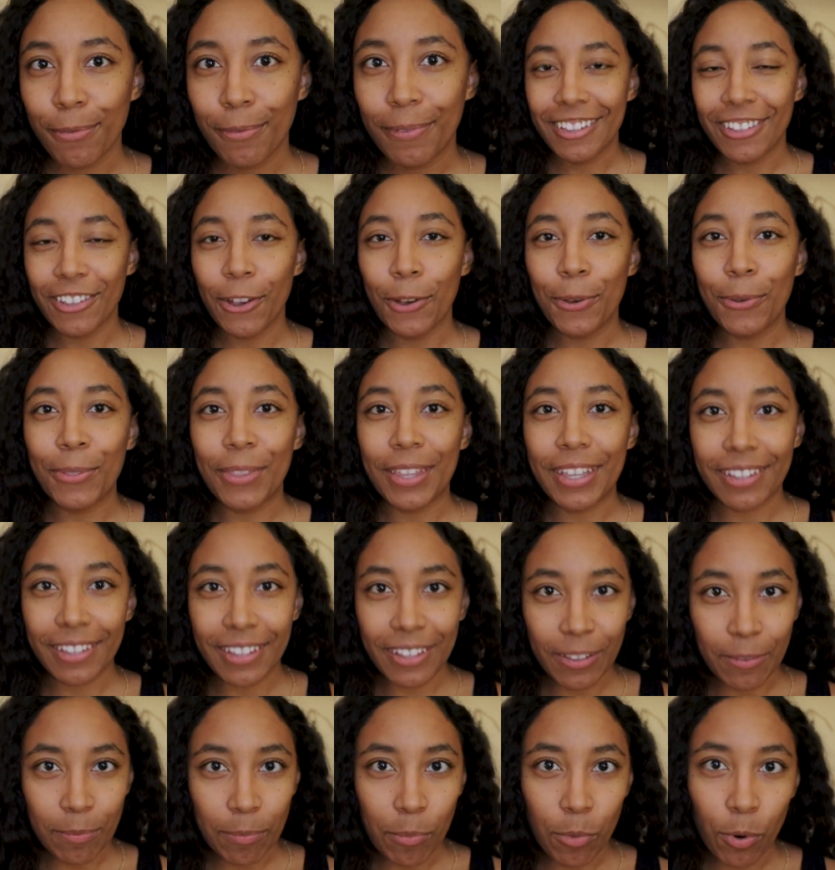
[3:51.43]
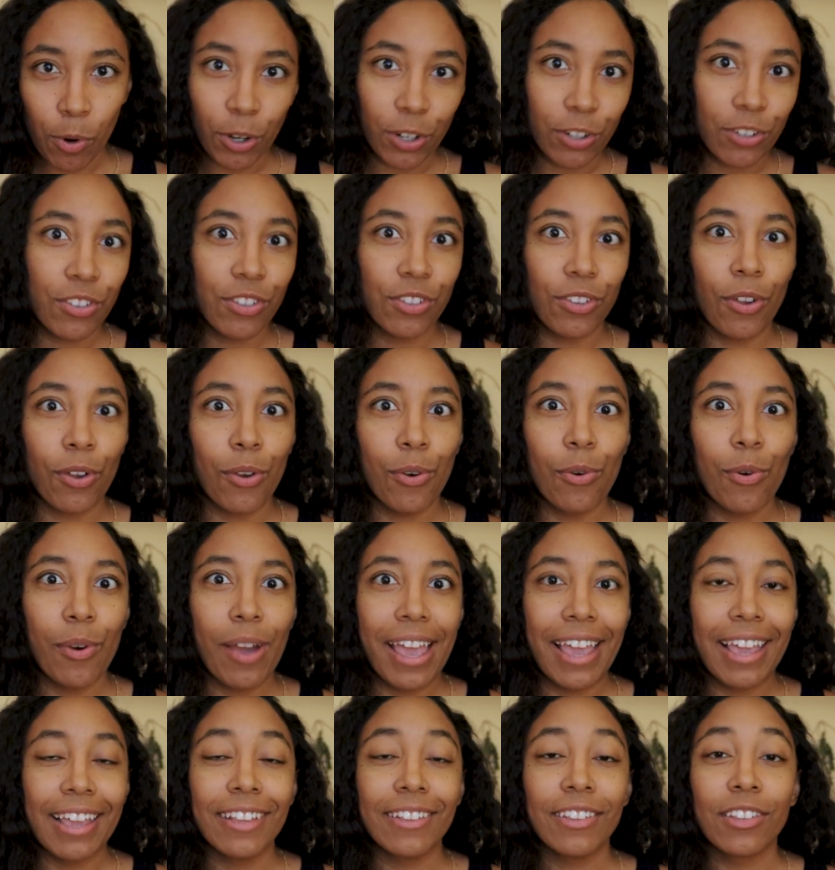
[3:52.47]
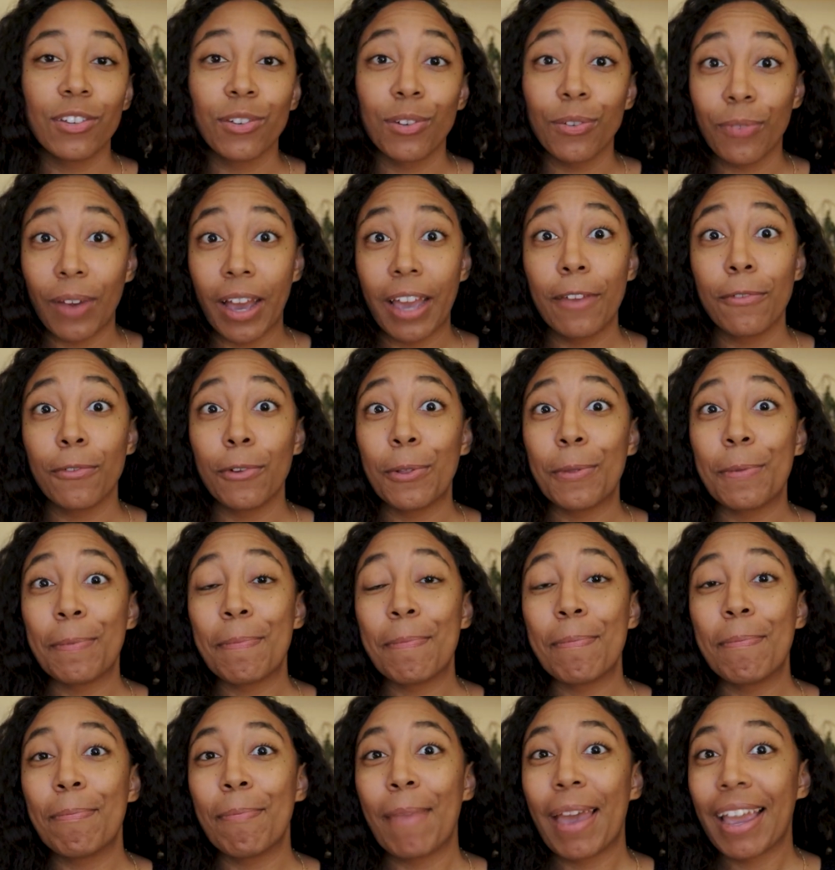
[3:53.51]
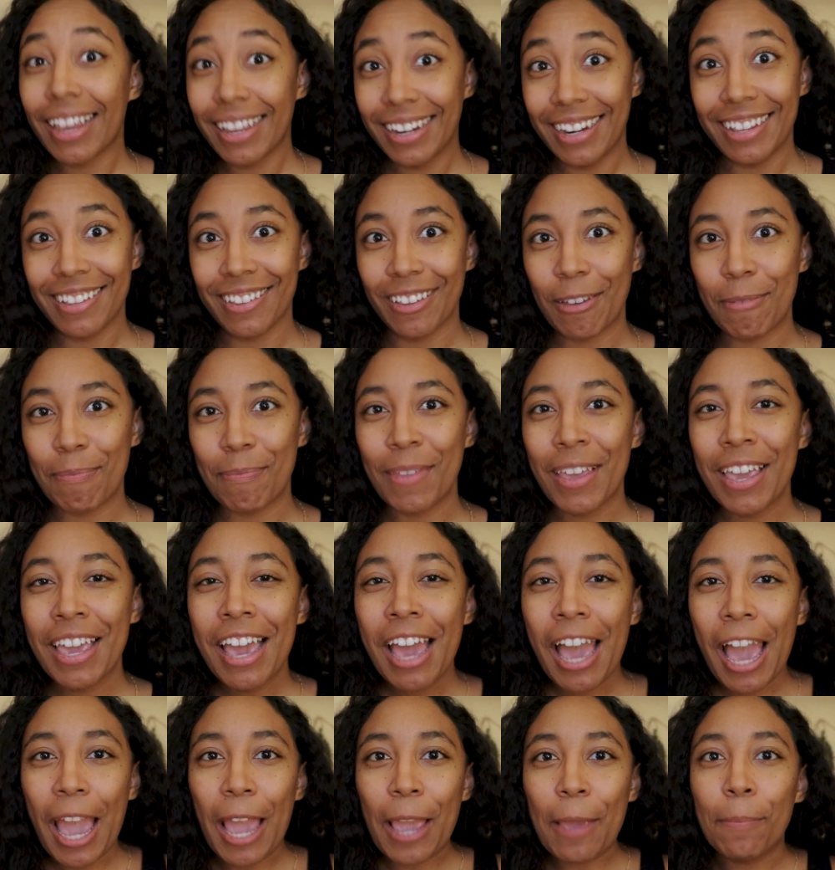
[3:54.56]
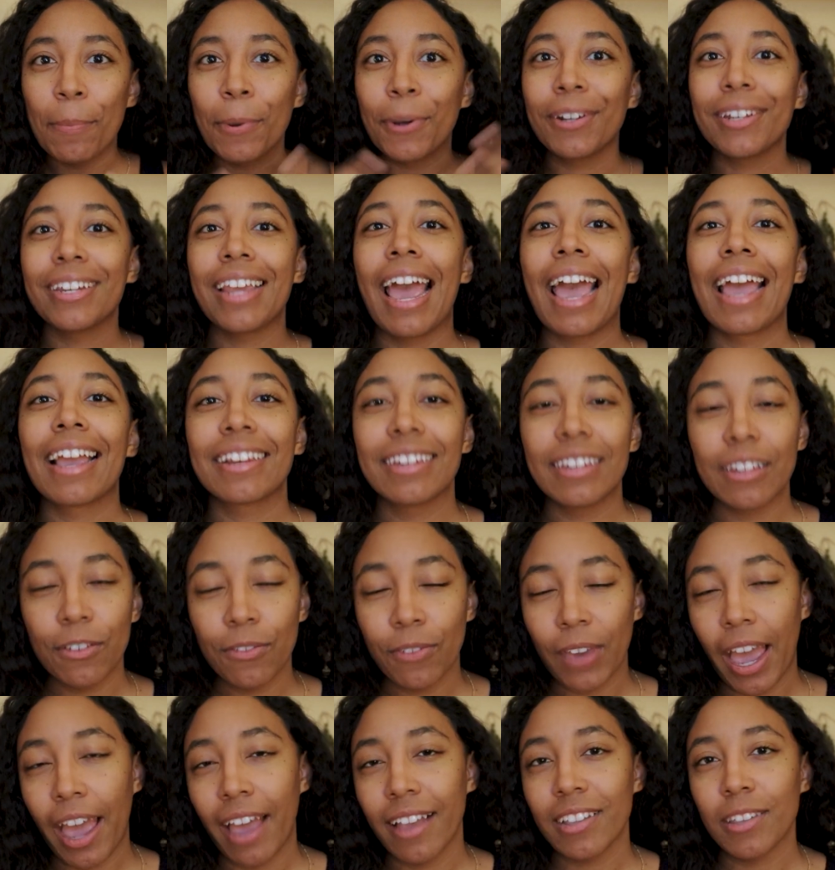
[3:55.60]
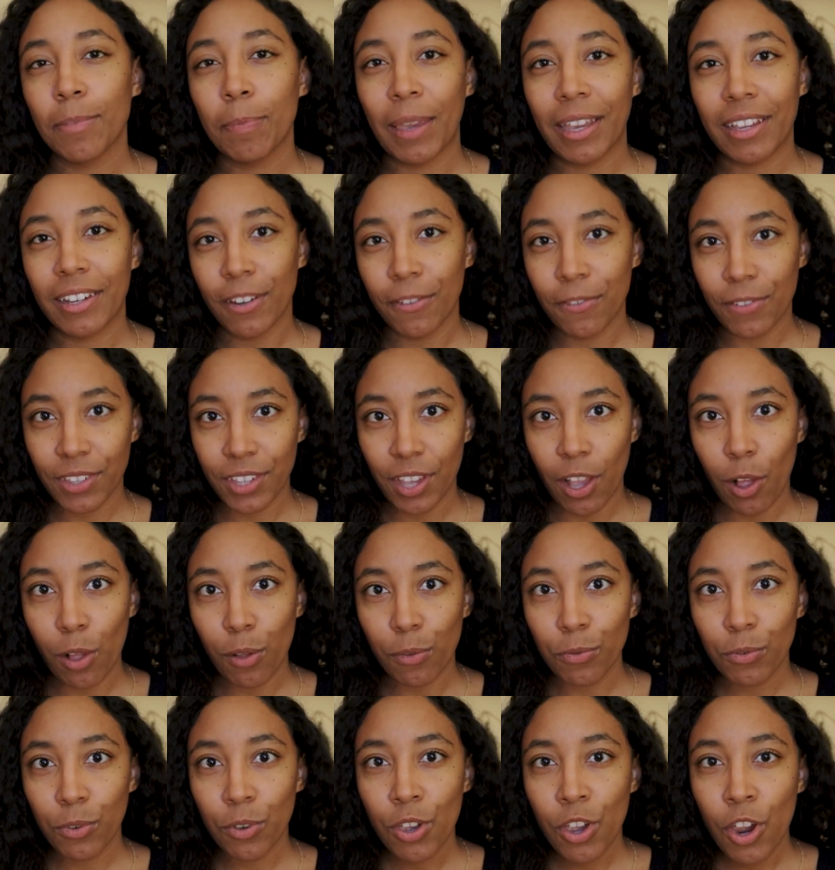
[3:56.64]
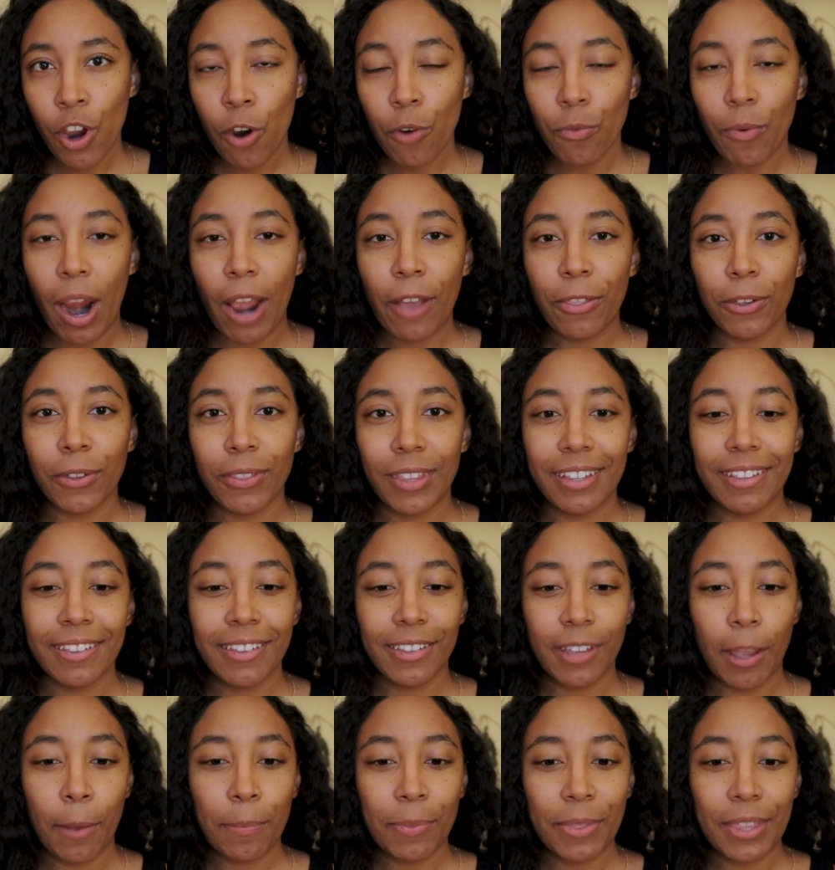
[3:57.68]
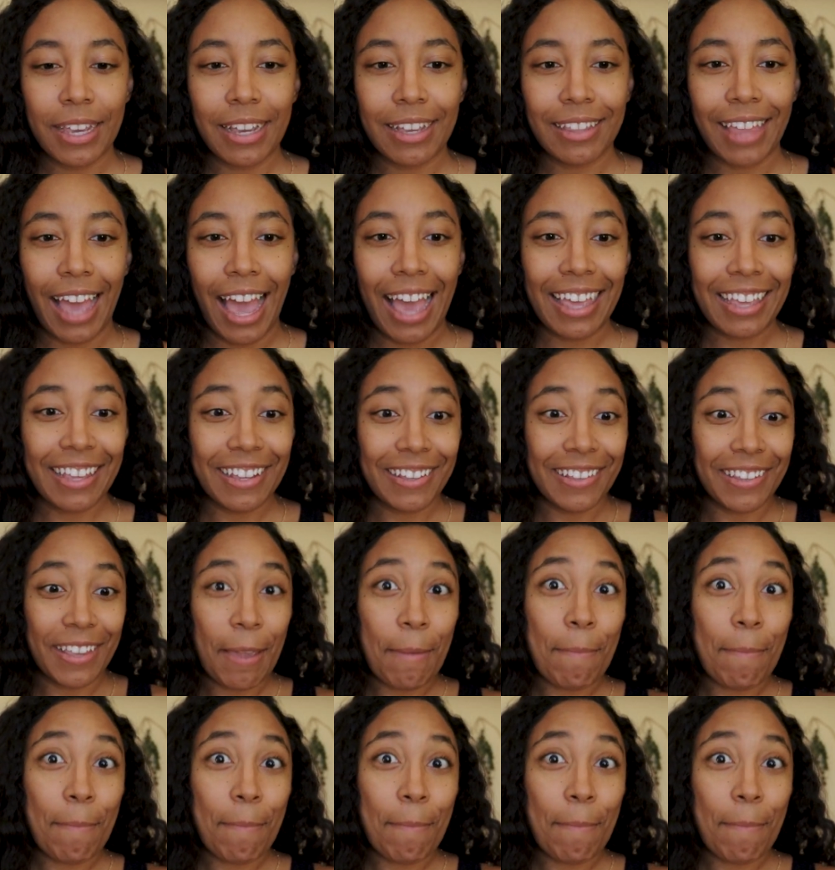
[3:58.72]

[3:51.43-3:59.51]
So, this is more so a survival mechanism, a protective aspect of self, rather than something that is